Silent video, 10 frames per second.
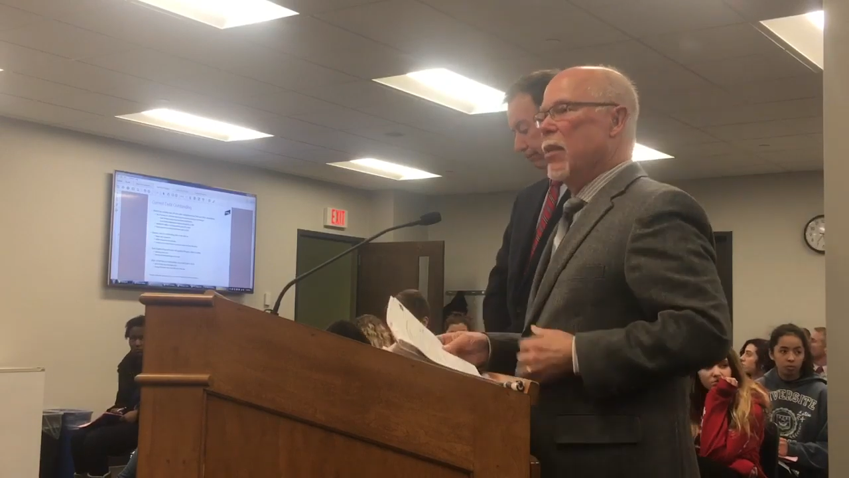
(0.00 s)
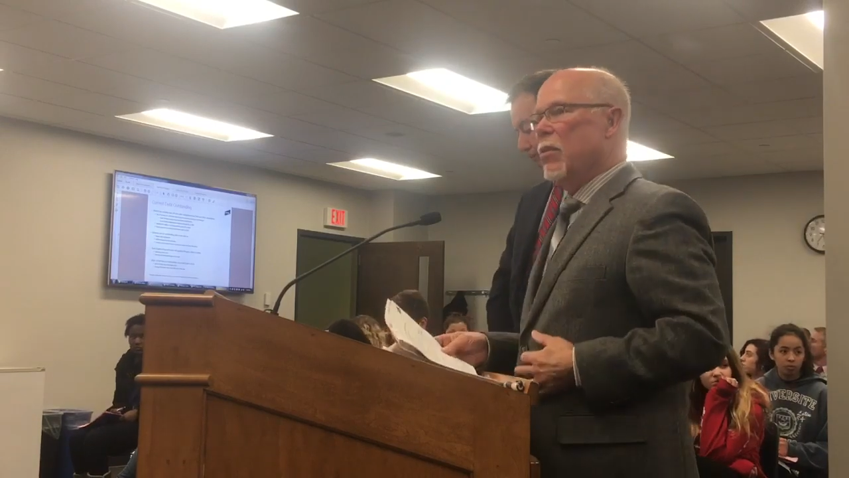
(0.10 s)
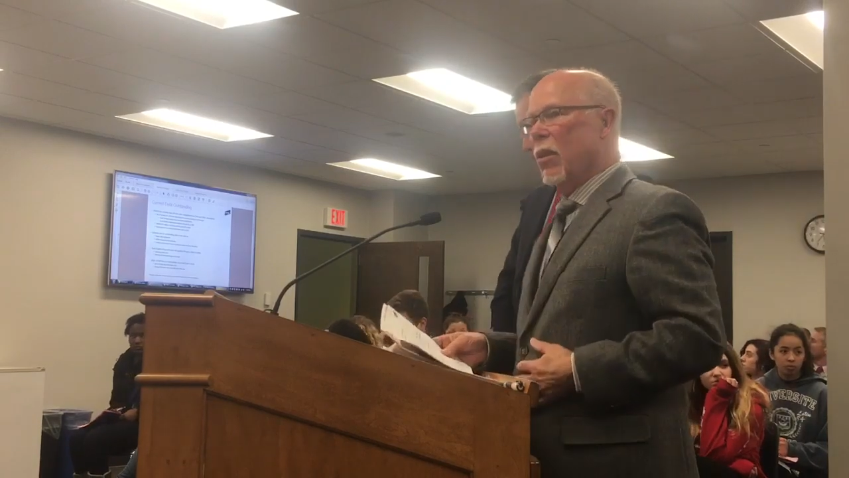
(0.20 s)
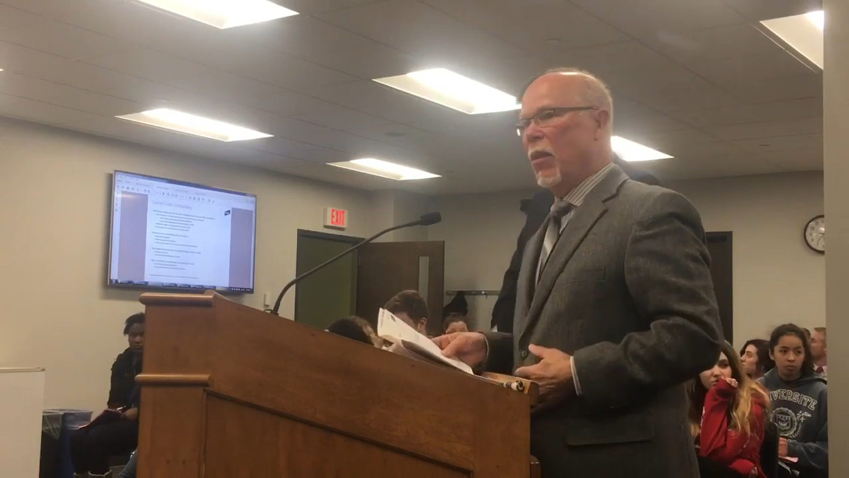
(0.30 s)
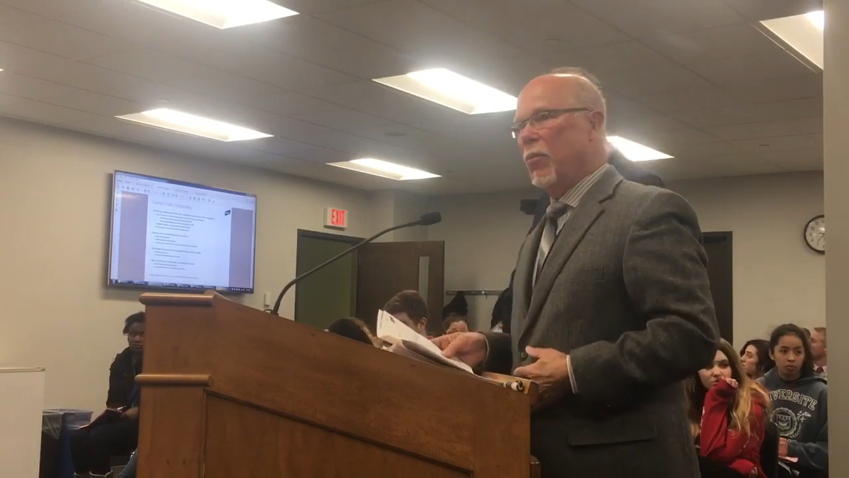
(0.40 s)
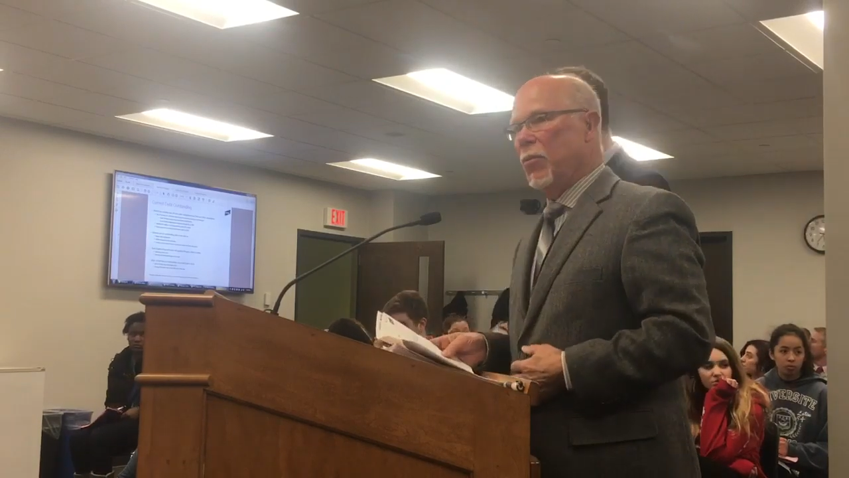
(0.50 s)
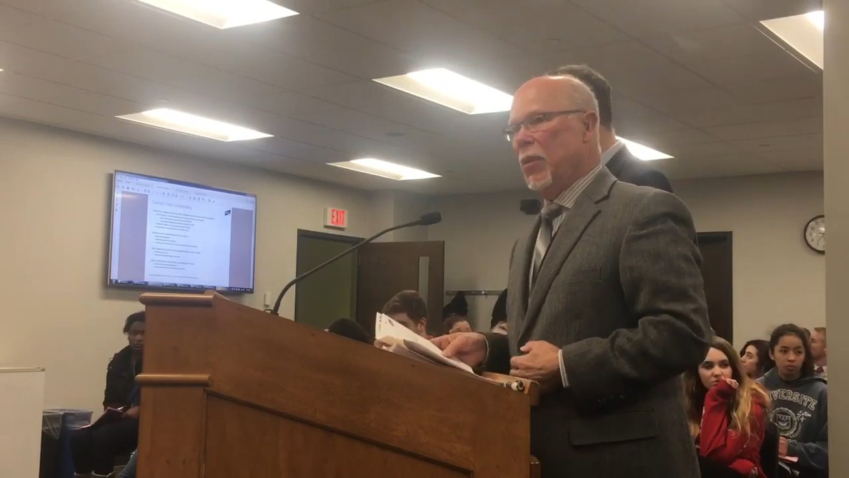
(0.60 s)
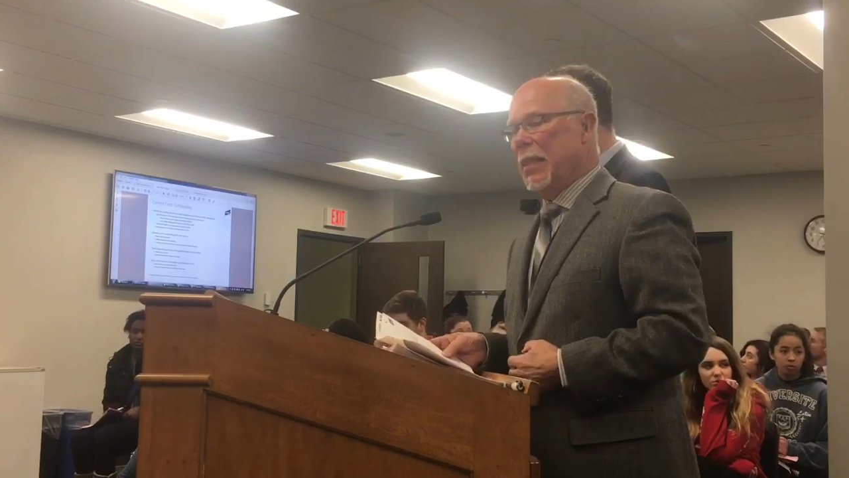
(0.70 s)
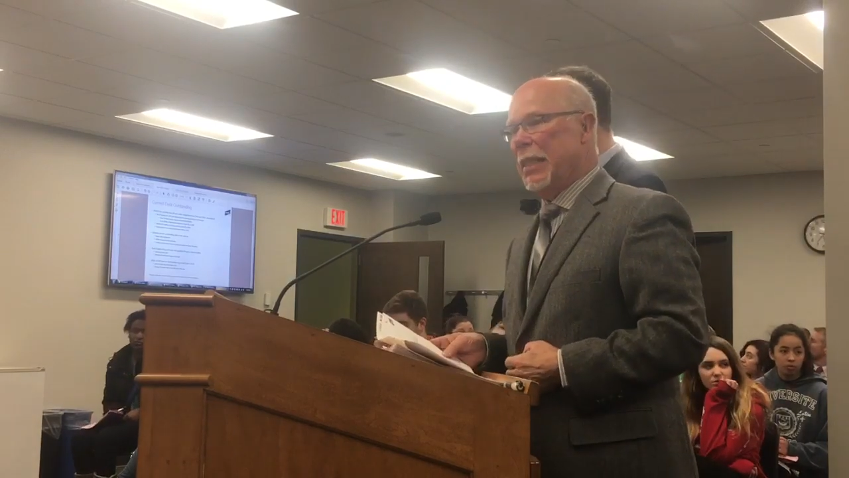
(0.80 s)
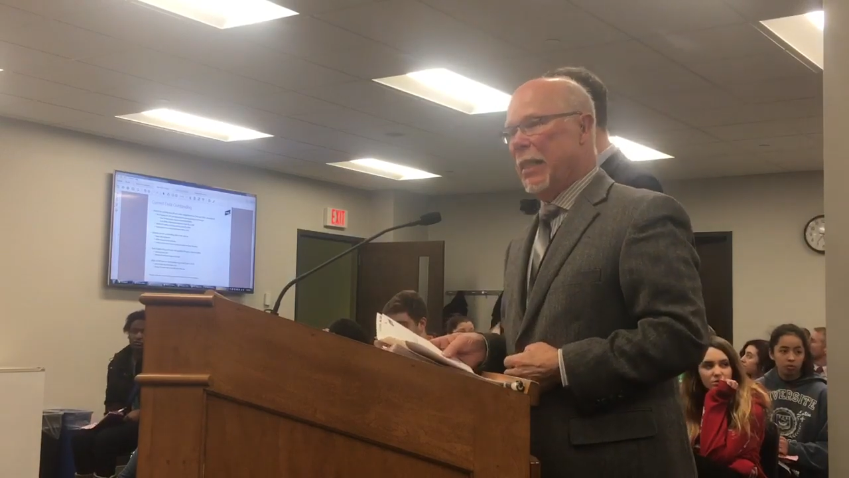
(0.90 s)
as of
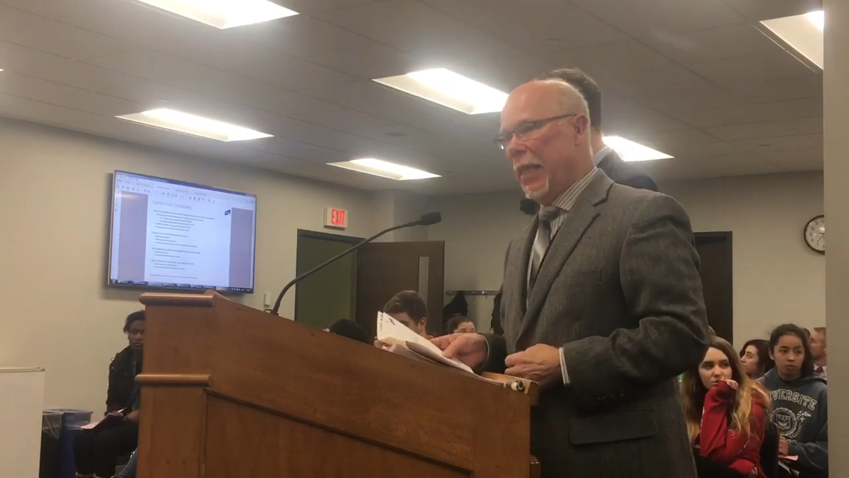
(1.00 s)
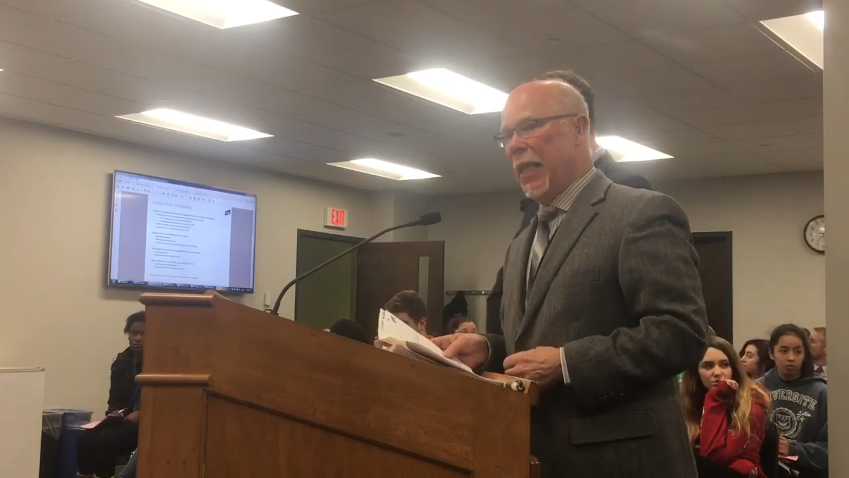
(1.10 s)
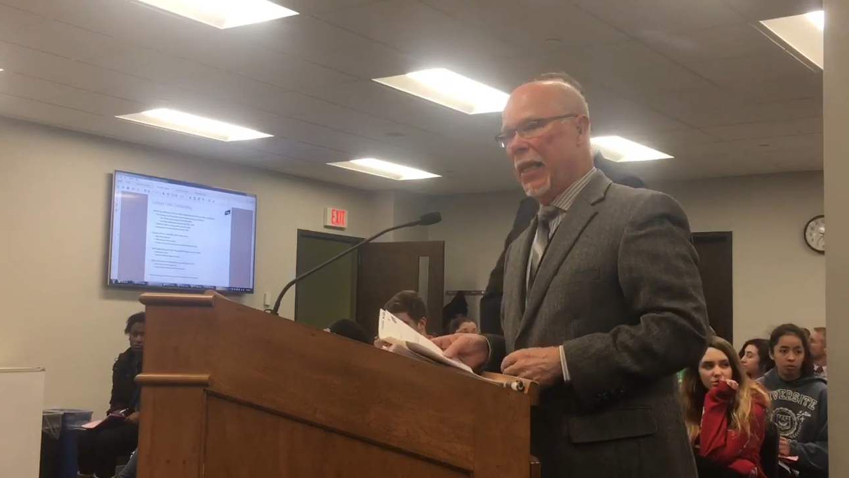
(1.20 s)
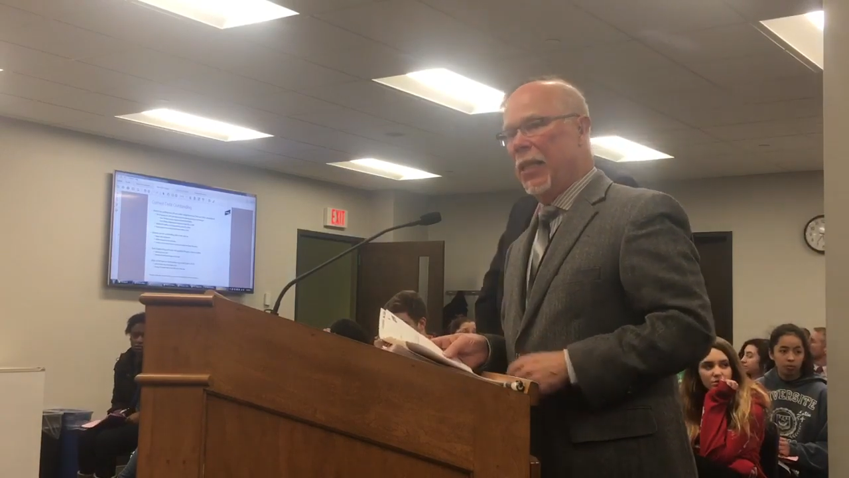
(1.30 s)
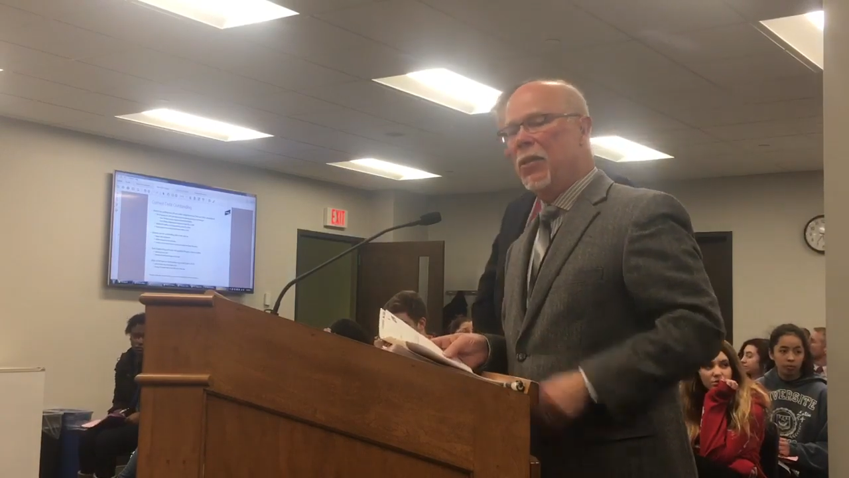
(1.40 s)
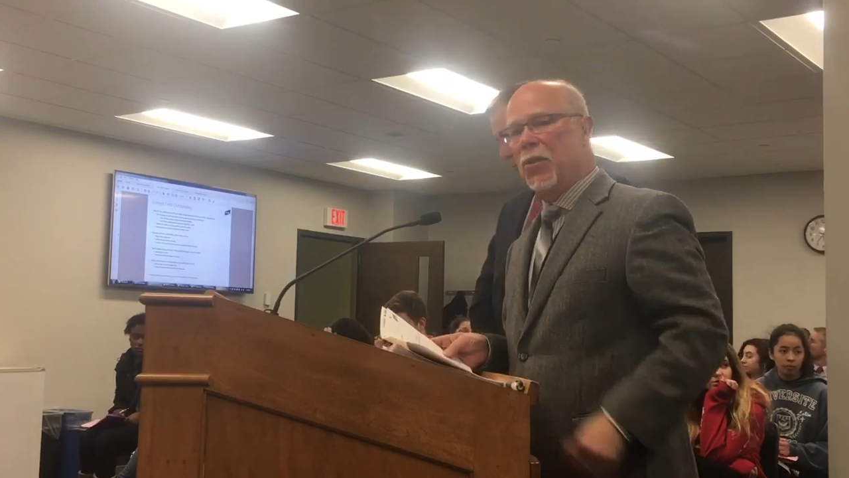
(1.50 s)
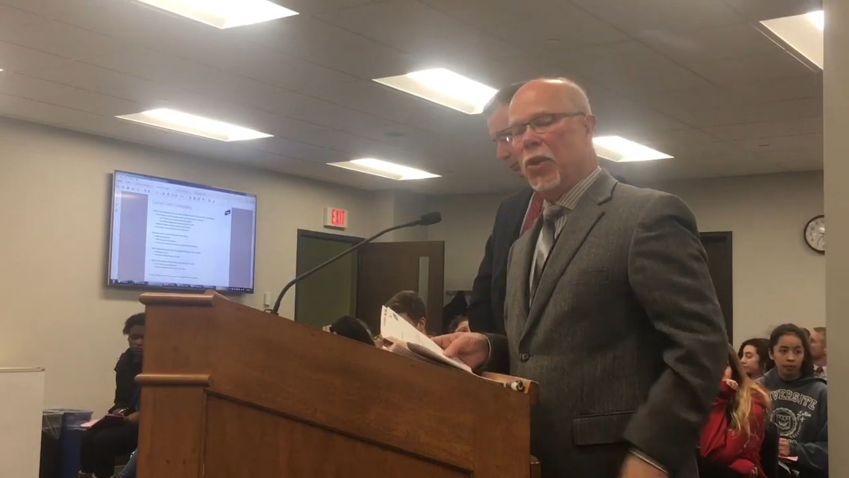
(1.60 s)
today,